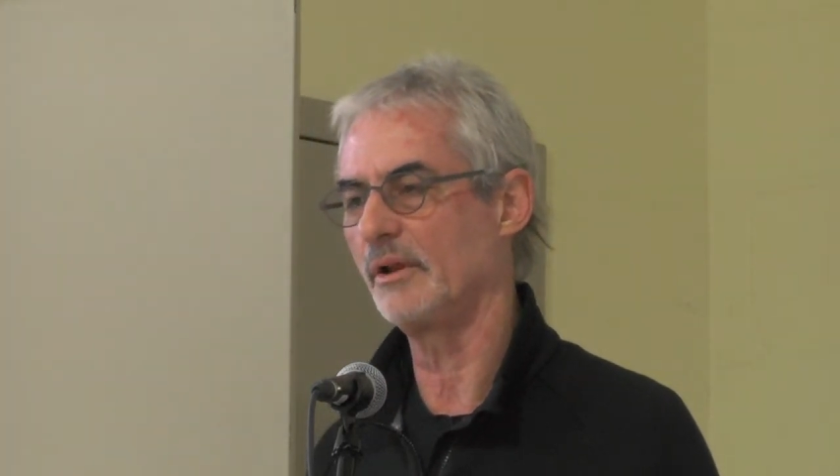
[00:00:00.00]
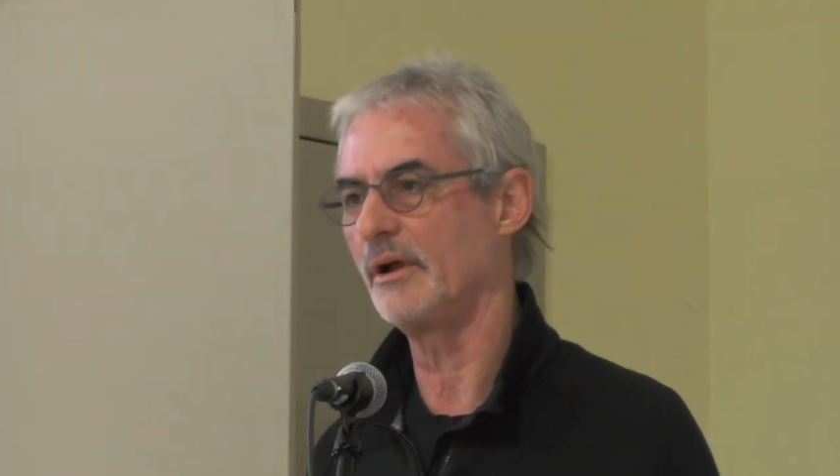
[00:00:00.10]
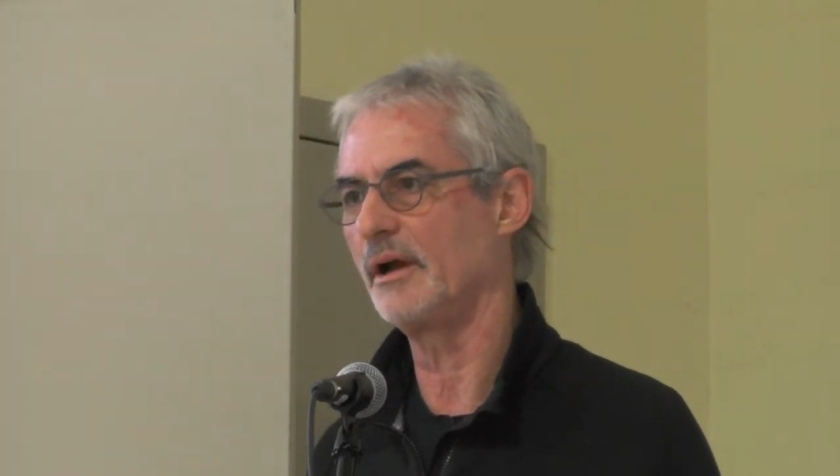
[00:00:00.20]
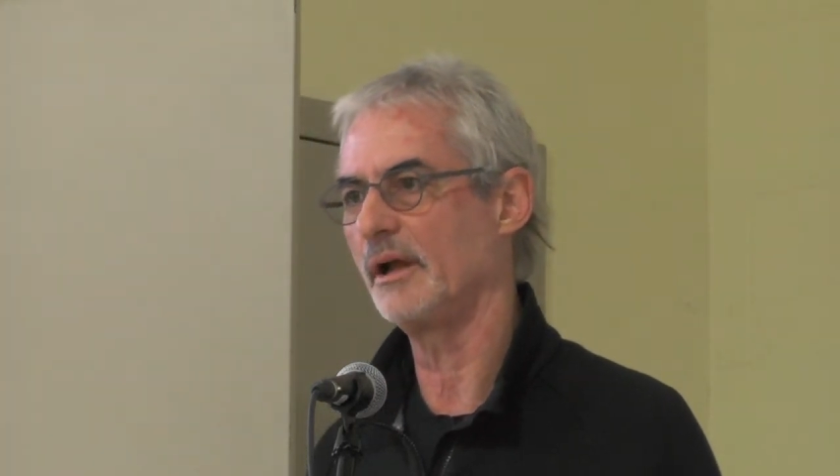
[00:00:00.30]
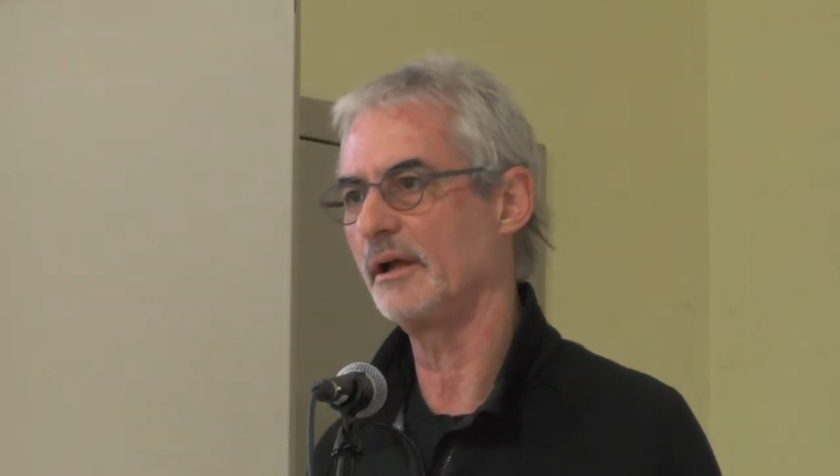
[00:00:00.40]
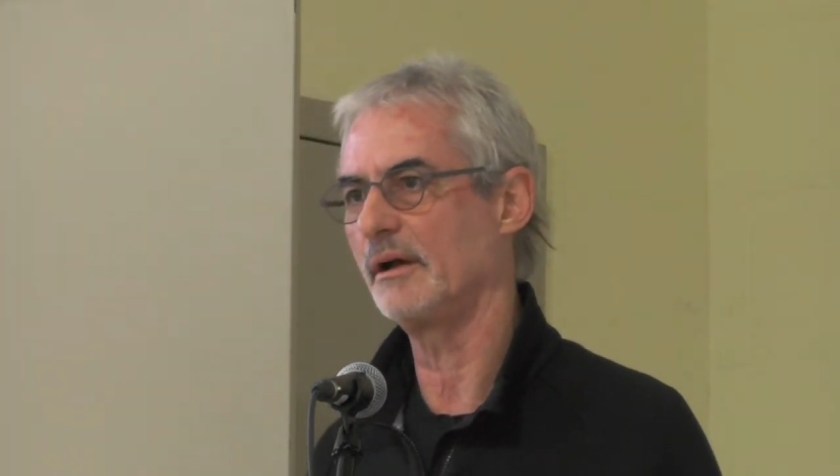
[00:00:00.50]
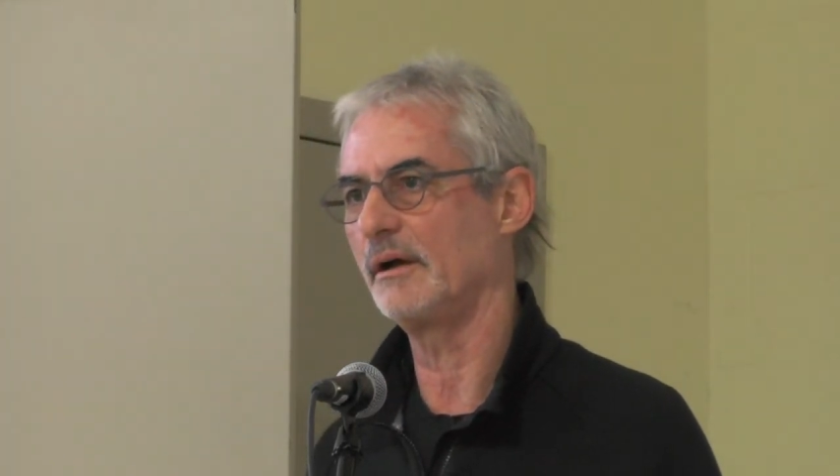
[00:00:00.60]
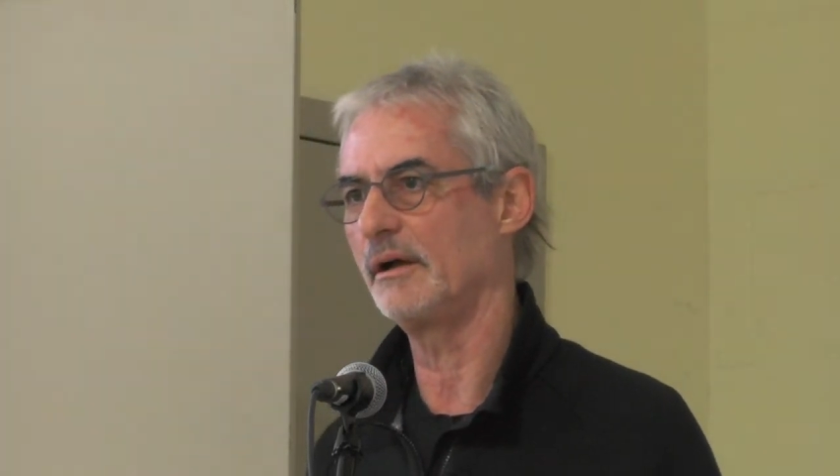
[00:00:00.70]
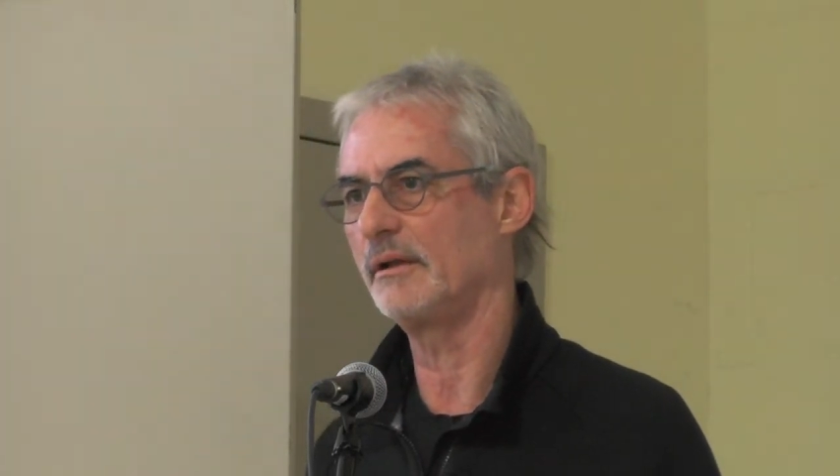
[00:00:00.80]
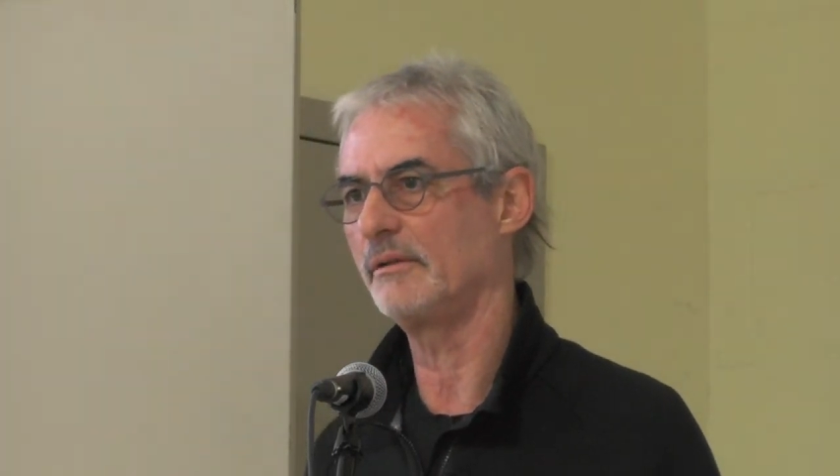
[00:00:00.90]
relying
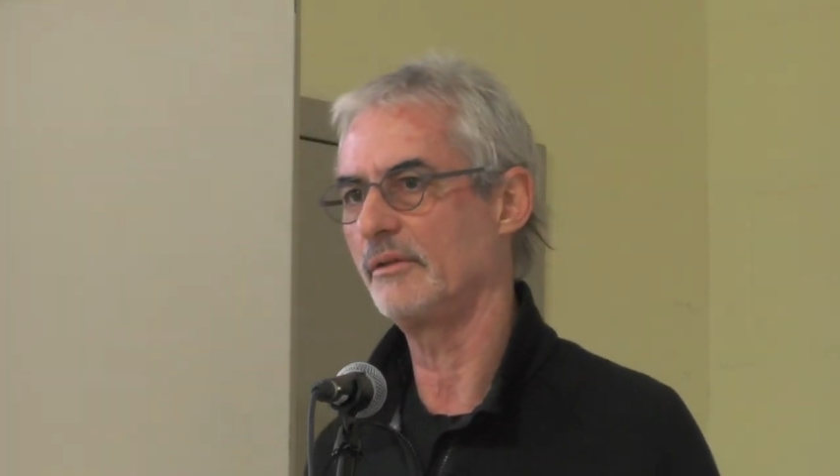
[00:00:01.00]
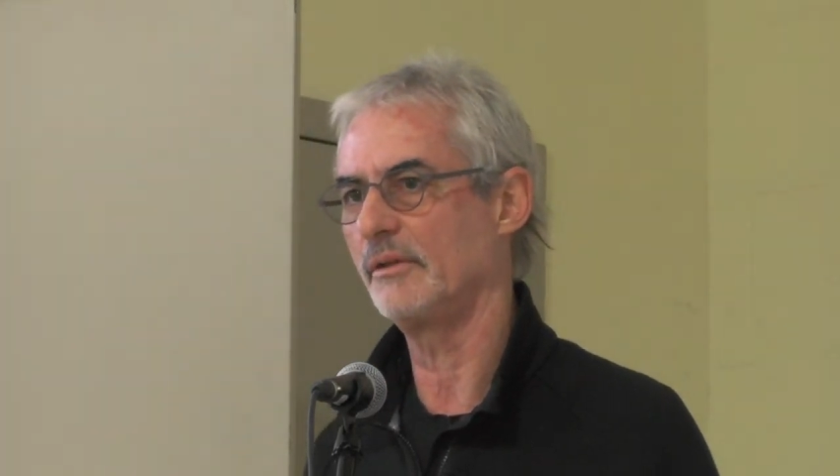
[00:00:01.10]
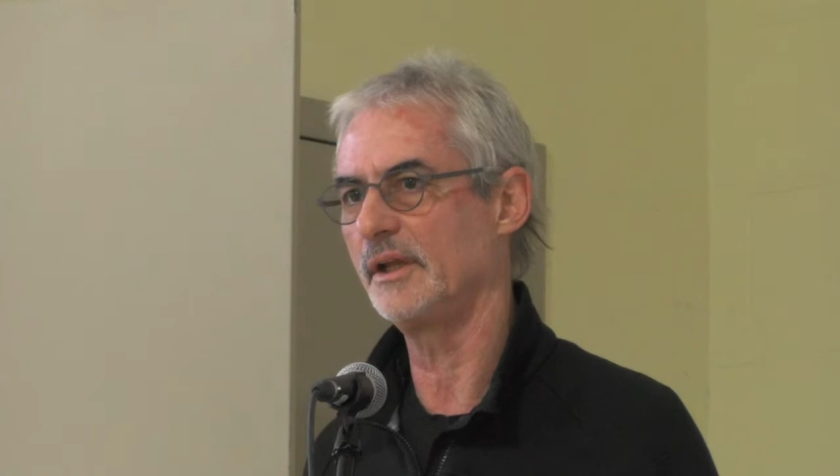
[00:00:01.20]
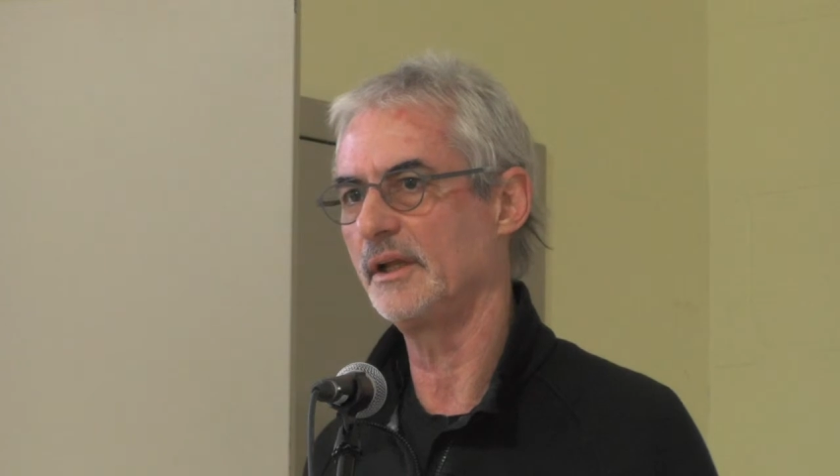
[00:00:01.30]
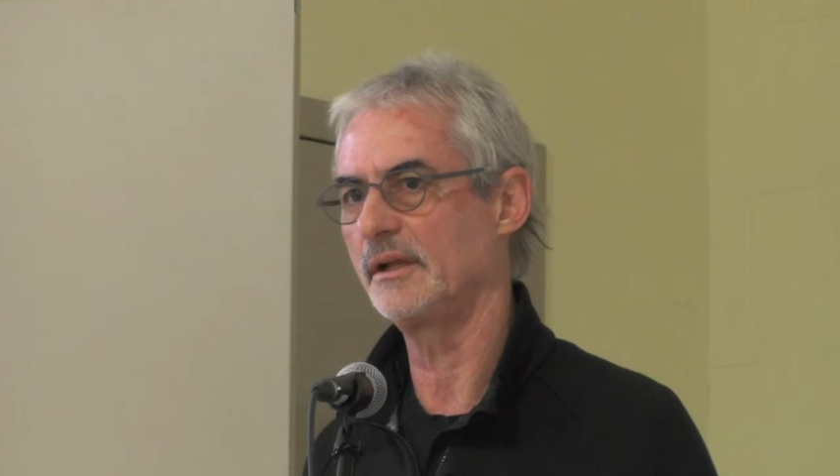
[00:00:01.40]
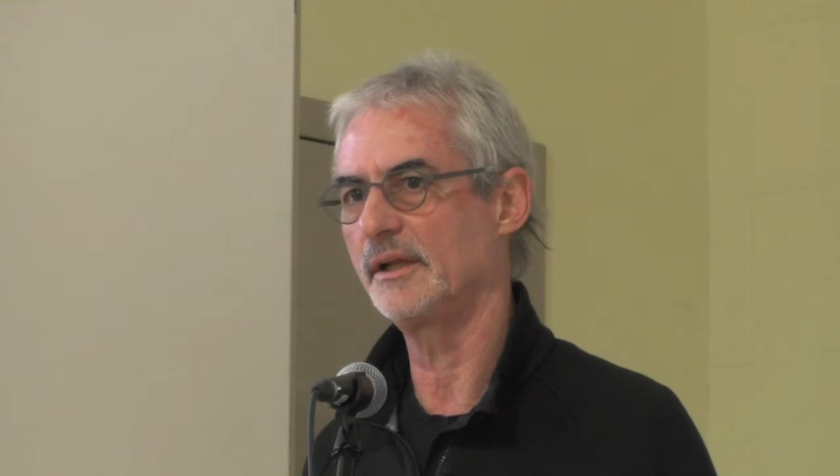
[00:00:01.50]
on the